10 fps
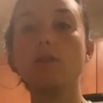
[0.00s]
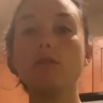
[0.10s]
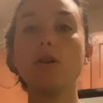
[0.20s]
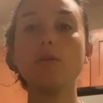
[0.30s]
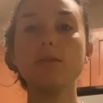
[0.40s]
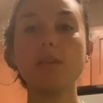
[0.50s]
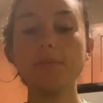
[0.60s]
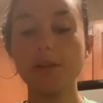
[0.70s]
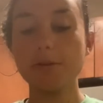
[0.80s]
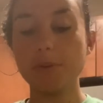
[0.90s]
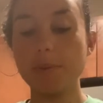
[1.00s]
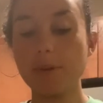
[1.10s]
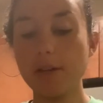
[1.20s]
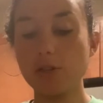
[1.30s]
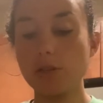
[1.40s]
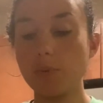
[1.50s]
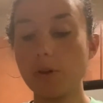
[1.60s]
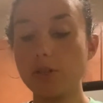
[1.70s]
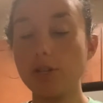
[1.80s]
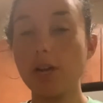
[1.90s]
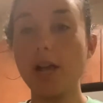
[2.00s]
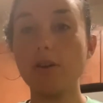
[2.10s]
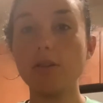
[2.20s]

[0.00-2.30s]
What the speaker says: So sometimes people actually wonder how